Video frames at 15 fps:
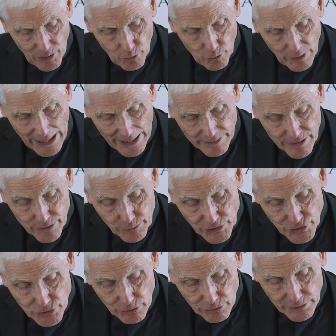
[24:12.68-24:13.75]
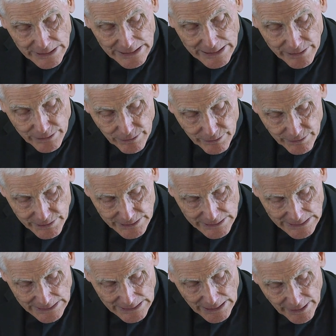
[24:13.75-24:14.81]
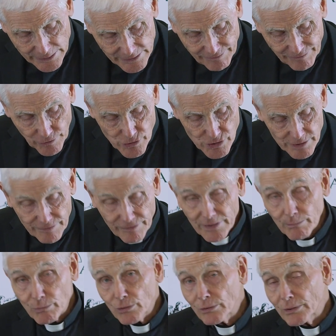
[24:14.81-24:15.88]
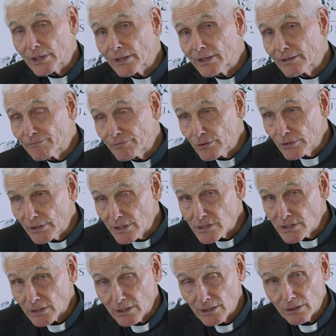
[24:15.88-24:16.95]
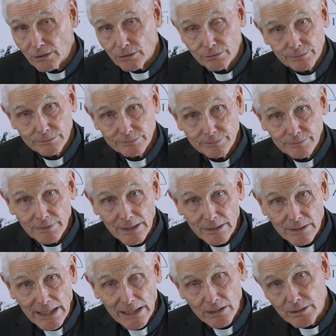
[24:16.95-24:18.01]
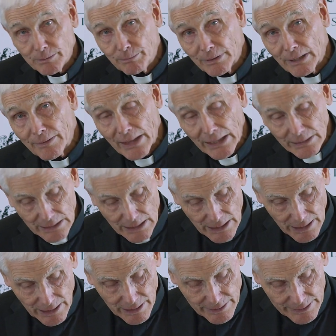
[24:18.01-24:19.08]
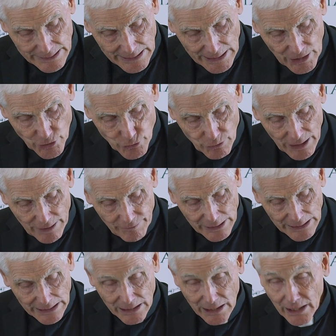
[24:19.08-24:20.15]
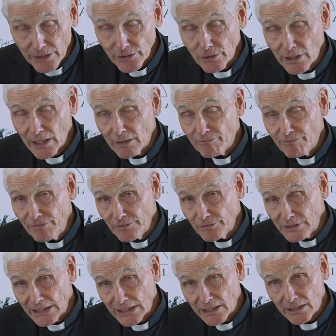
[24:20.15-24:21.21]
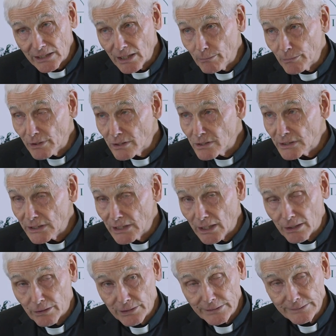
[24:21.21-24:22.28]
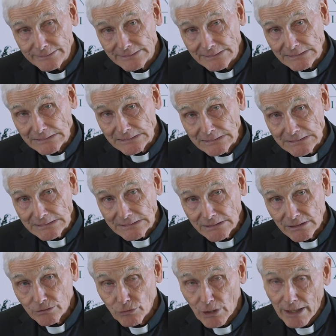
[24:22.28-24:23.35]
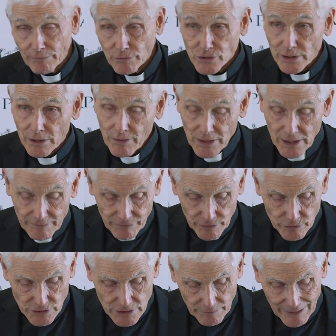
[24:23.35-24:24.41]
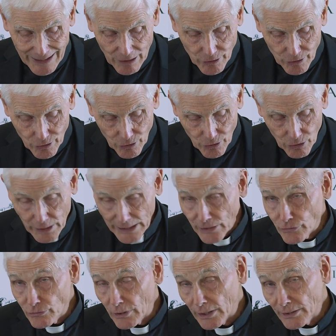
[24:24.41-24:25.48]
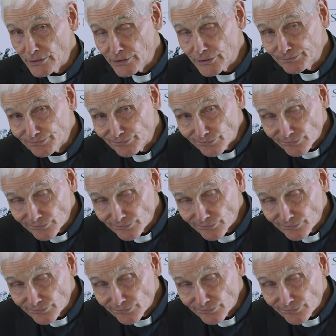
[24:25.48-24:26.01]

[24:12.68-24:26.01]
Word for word: who had three children killed on the first of February a few years ago, hit by that car driving at one hundred fifty kilometers an hour. The driver was under the influence of alcohol and drugs